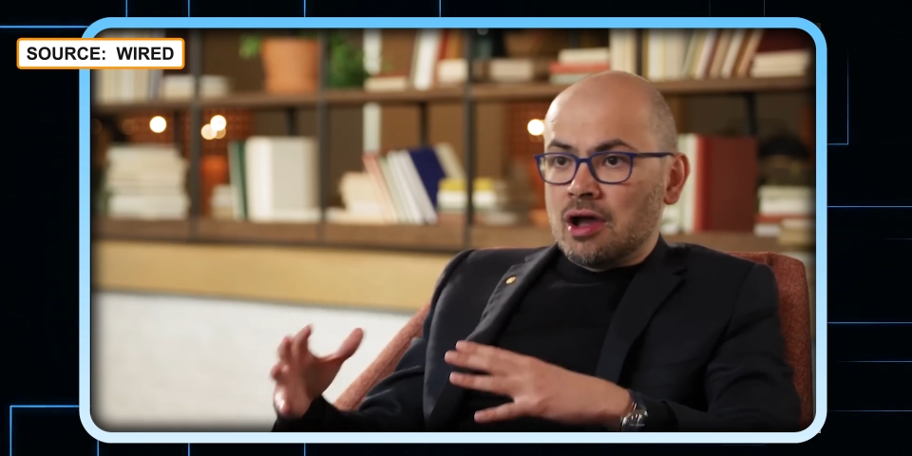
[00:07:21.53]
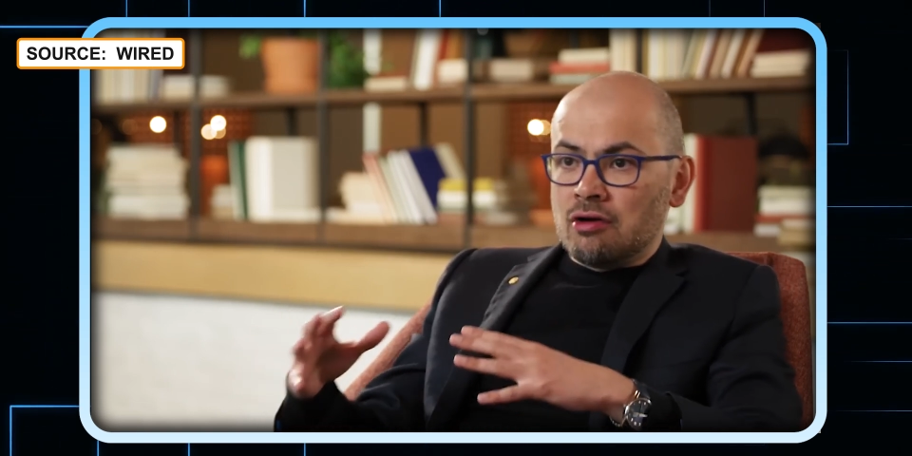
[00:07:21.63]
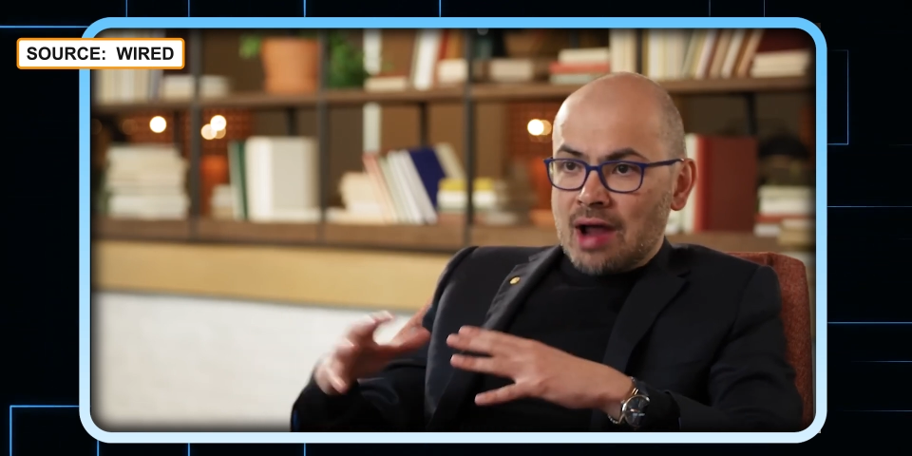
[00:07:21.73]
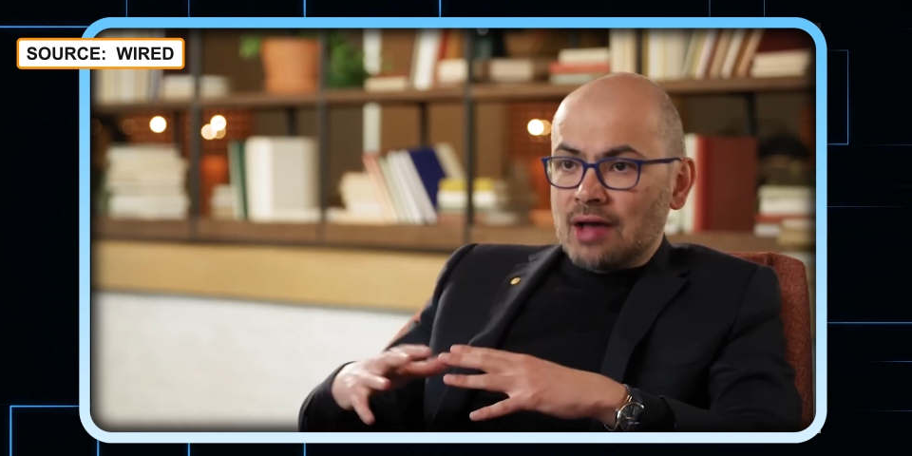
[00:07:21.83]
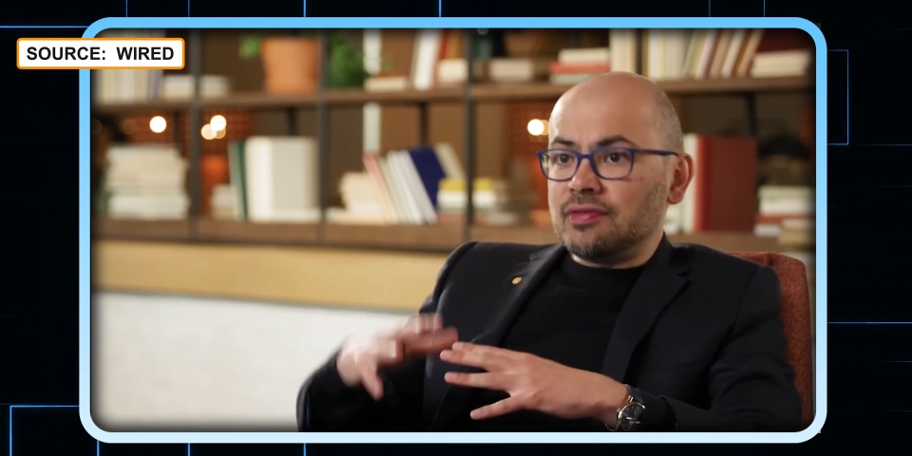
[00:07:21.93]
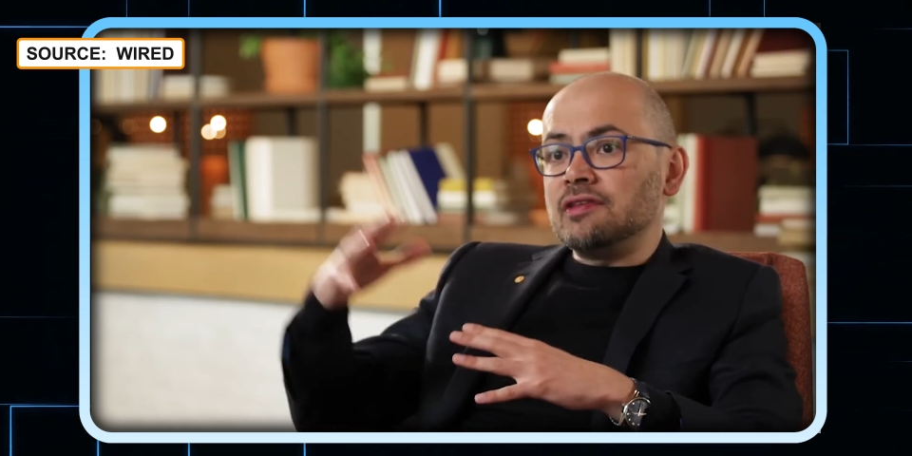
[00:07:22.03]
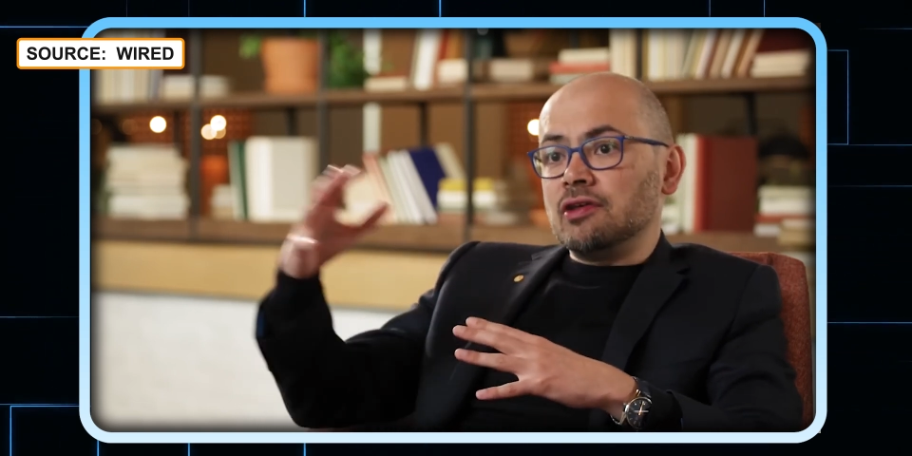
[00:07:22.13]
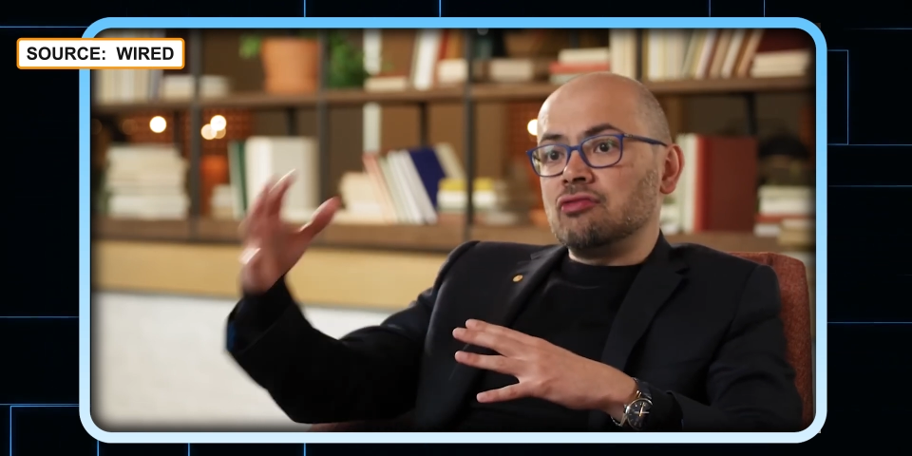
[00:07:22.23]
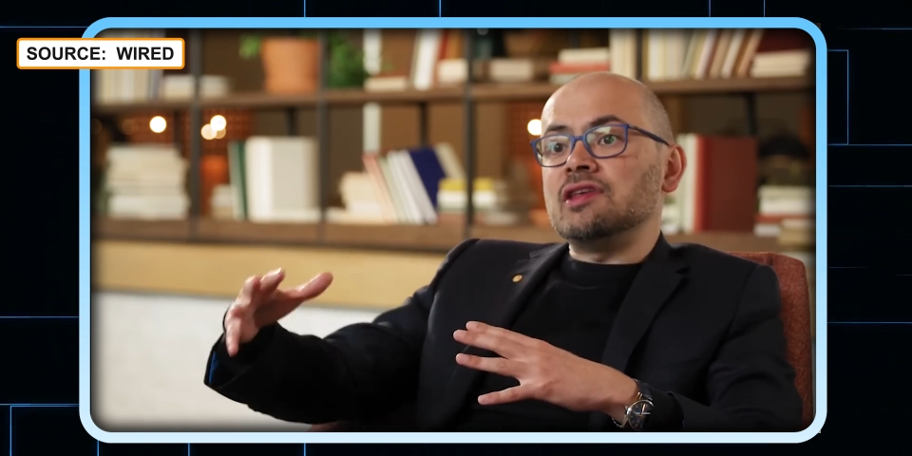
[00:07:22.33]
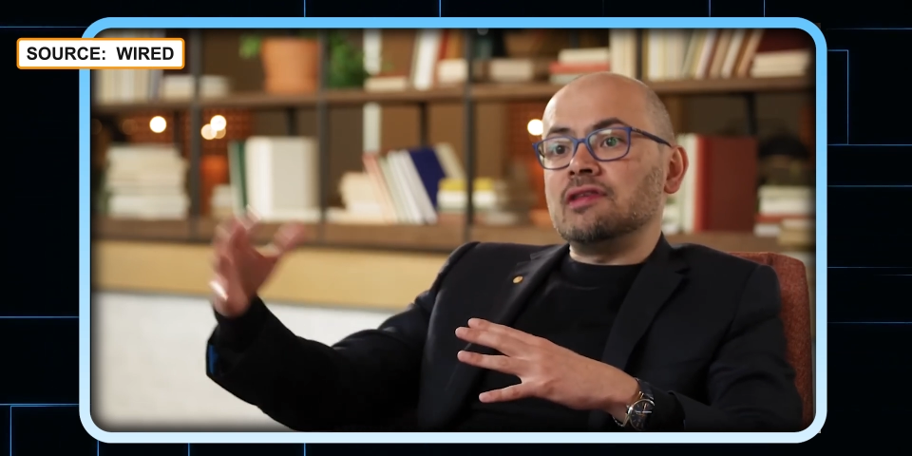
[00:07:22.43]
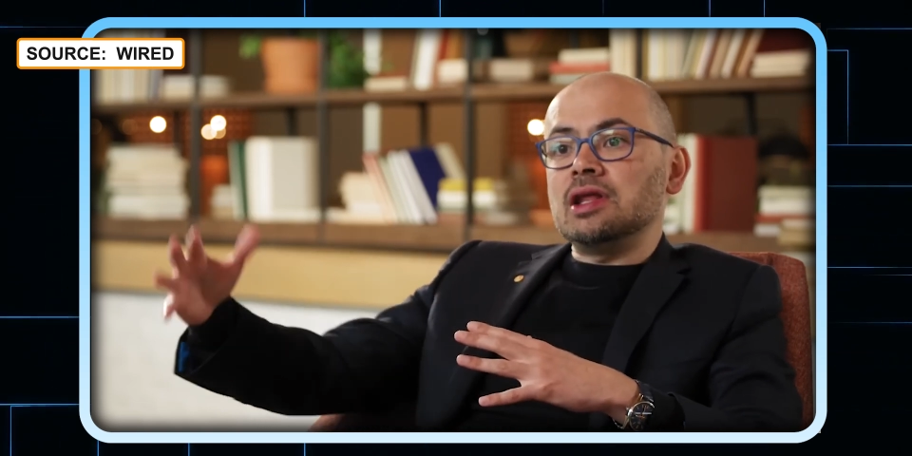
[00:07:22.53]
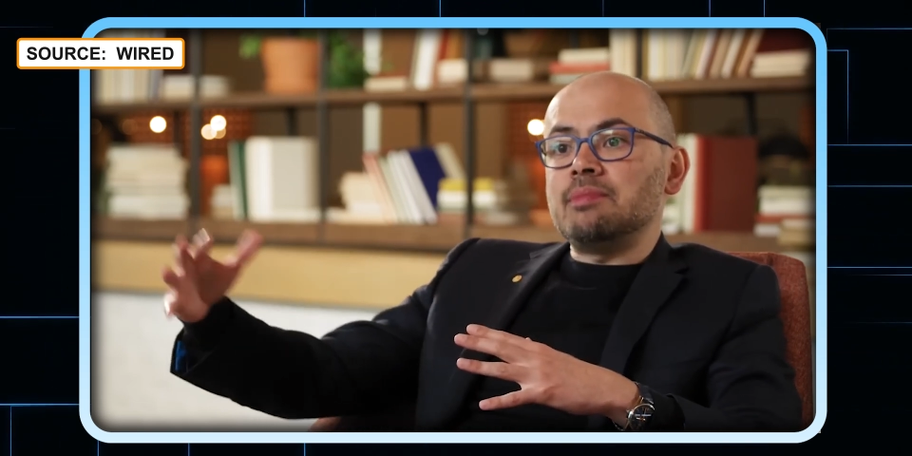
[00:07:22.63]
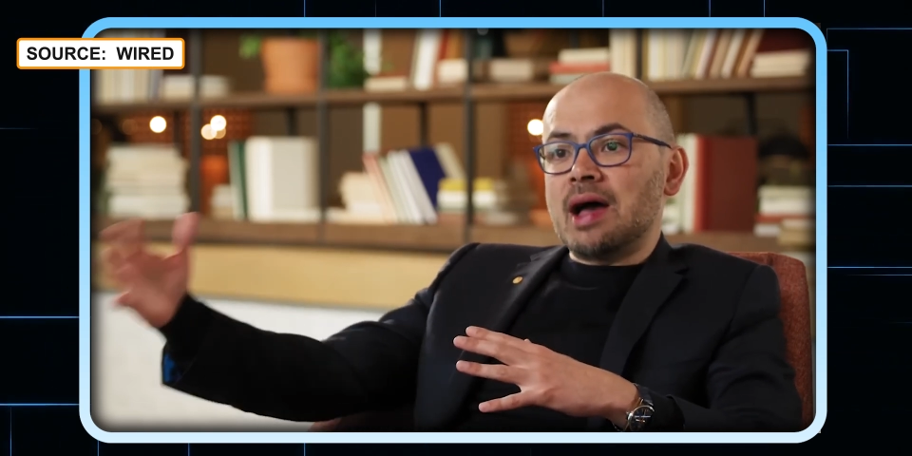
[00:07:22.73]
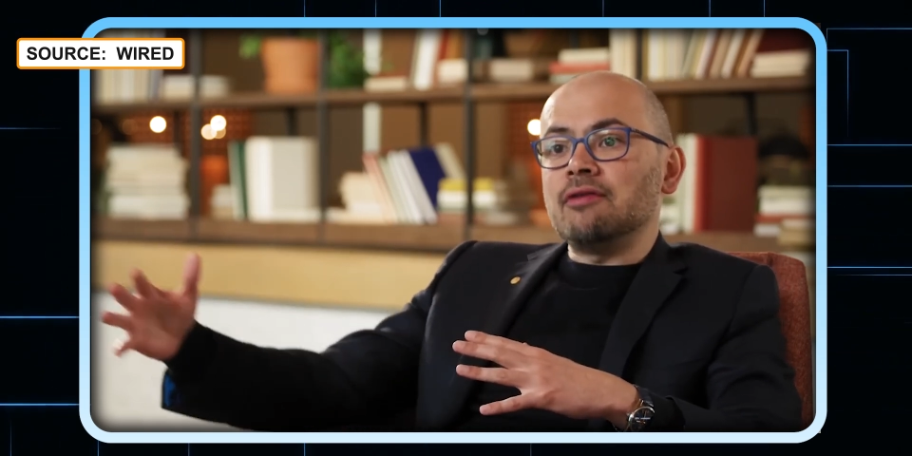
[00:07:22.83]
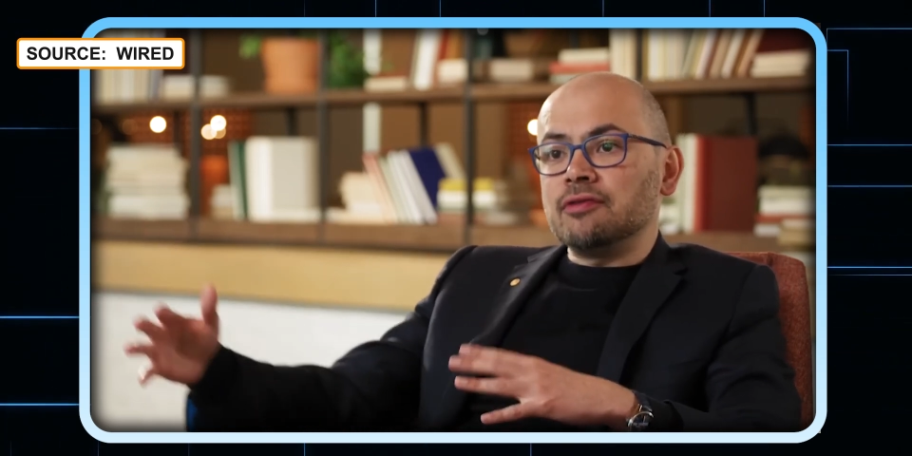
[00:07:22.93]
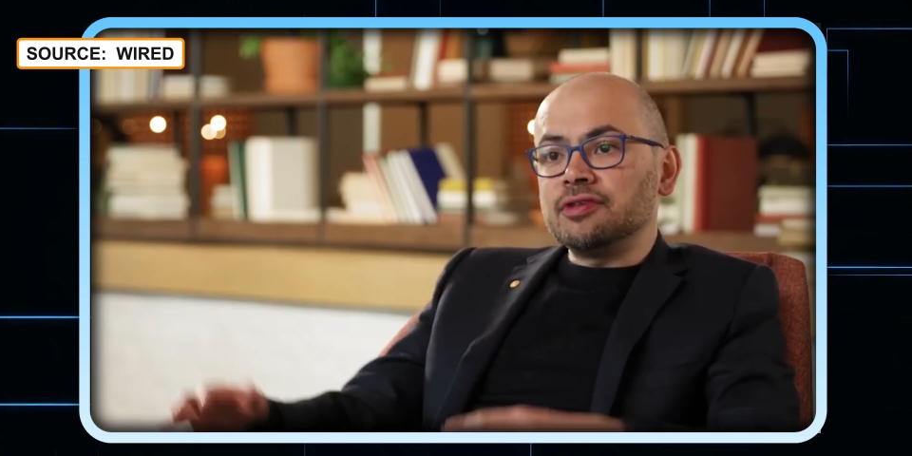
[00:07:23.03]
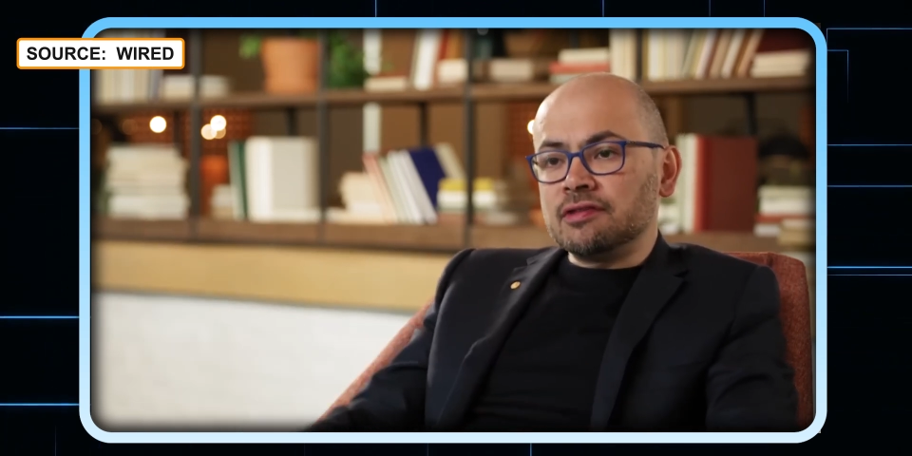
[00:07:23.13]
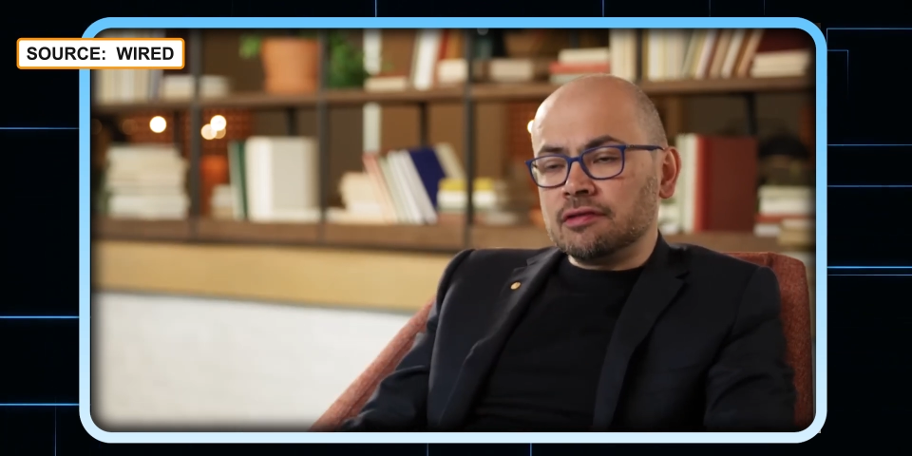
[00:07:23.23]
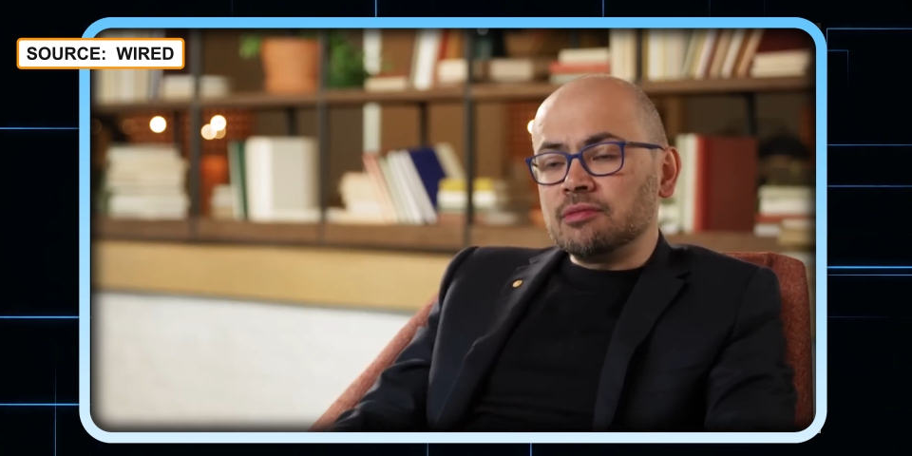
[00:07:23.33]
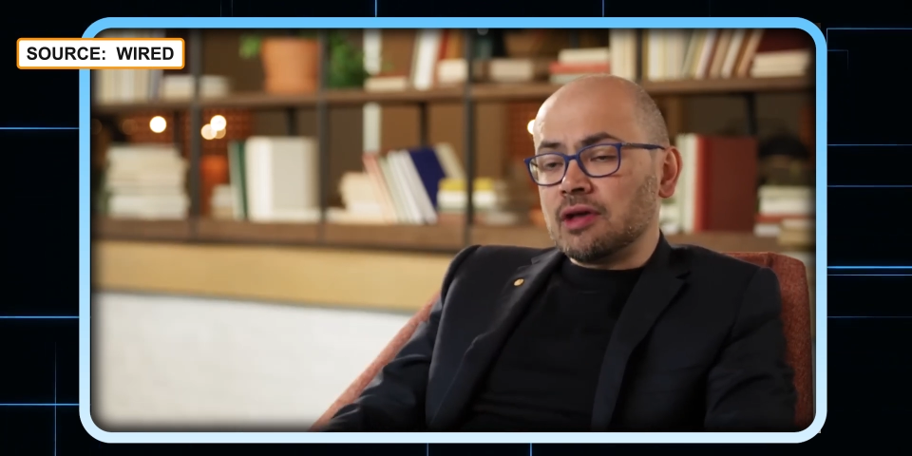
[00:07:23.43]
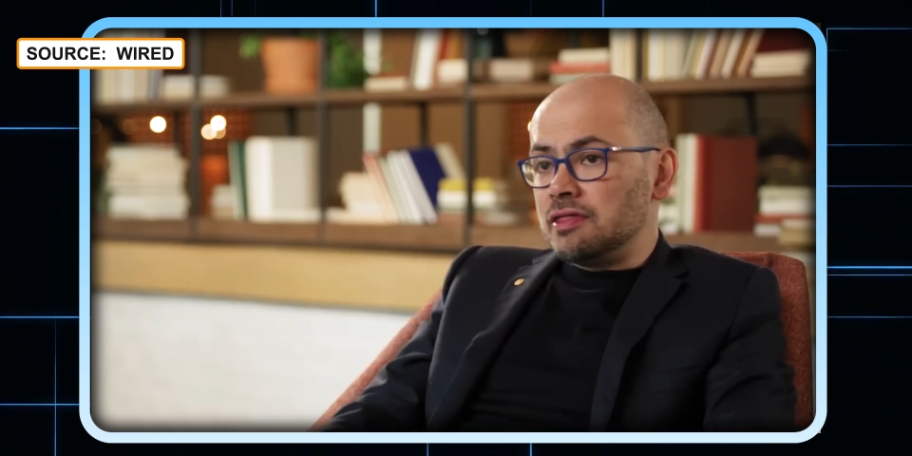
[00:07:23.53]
around these increasingly powerful systems,